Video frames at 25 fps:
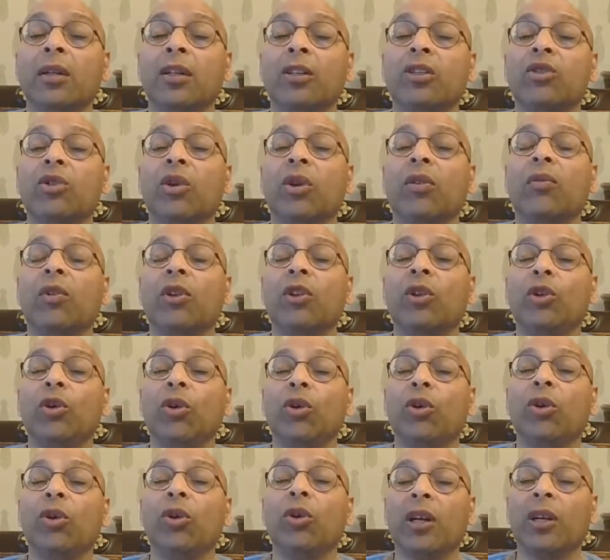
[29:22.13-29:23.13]
So even
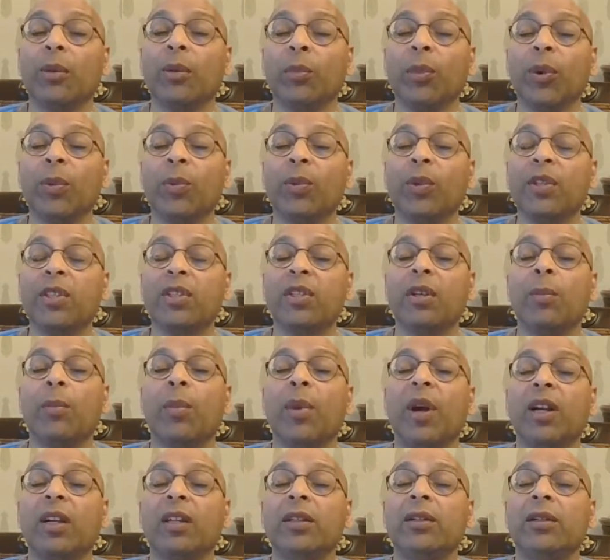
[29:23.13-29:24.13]
though a lot of people say
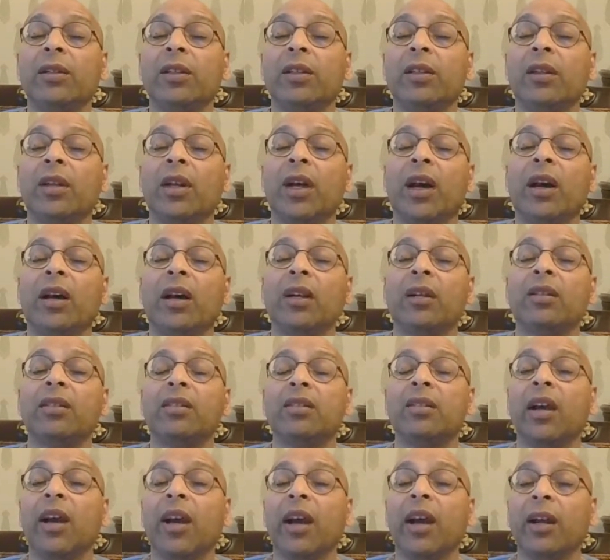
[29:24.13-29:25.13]
Mediterranean diet
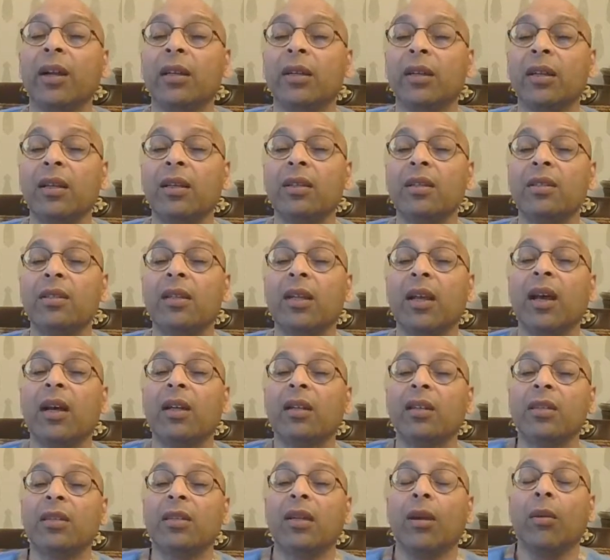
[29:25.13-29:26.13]
is the healthiest diet,
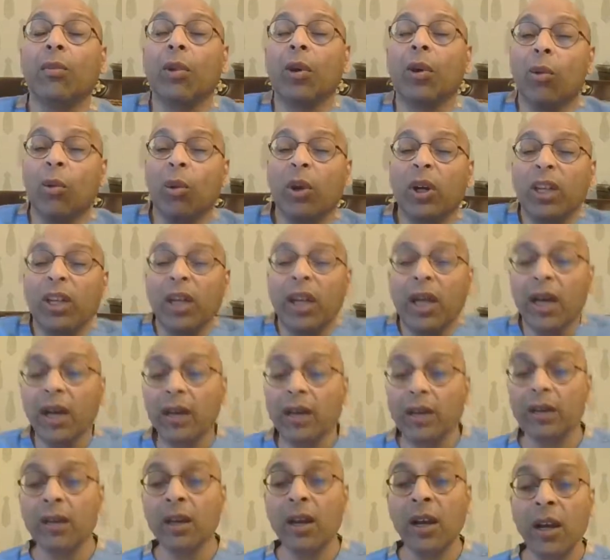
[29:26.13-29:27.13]
is number one
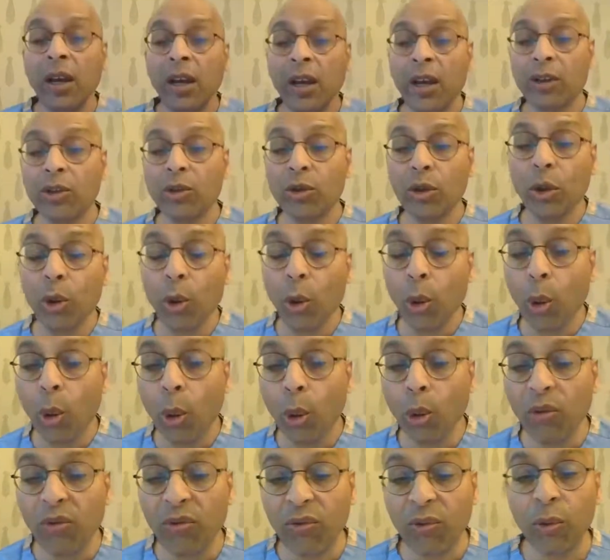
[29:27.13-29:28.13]
diet, actually
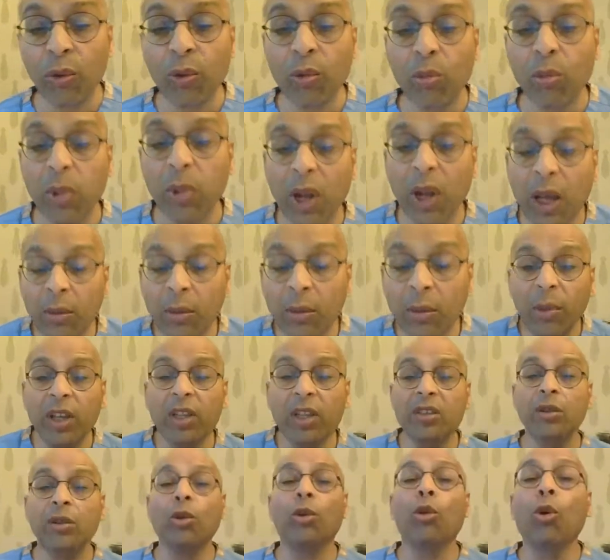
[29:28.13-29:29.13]
whole food,
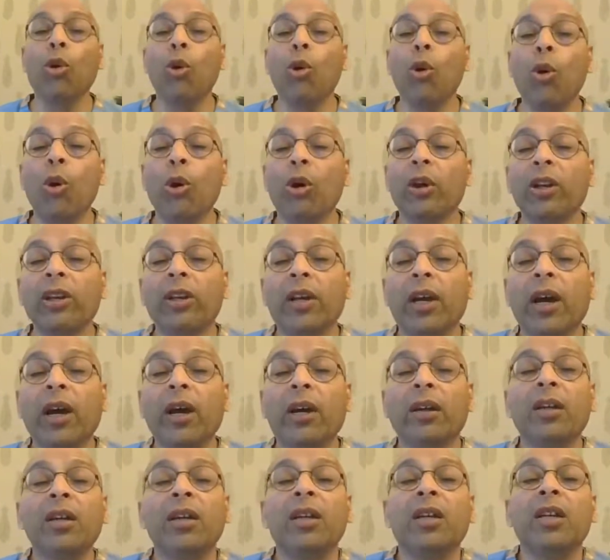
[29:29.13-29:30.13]
plant-based, no oil
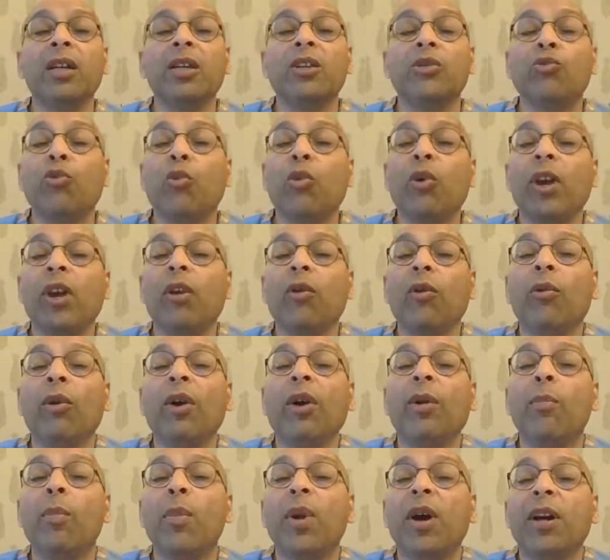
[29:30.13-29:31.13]
diet is way
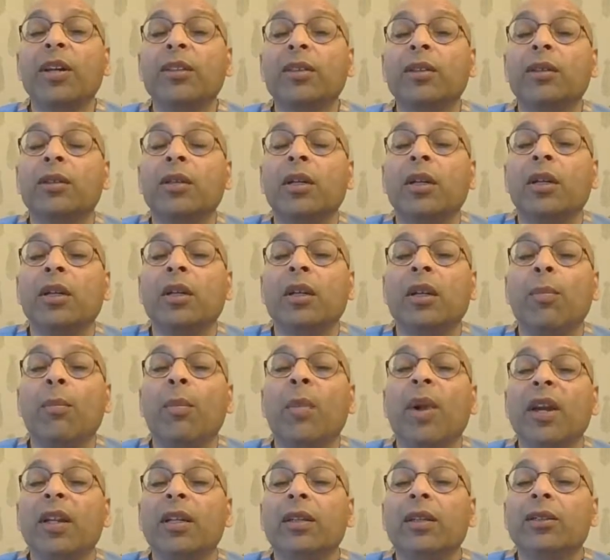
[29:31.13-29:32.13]
better than
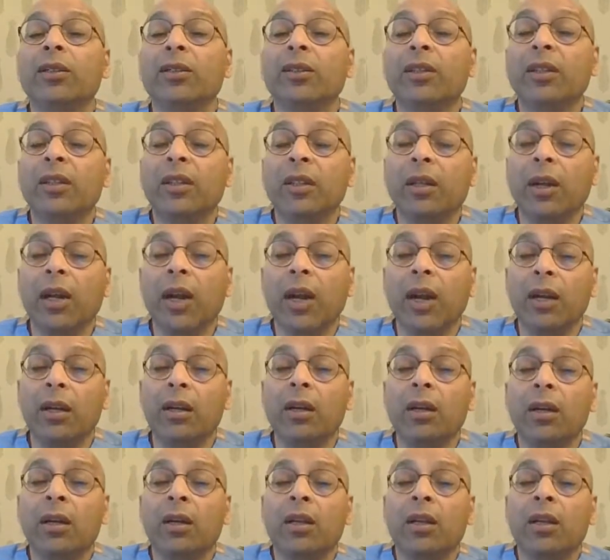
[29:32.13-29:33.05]
Mediterranean diet.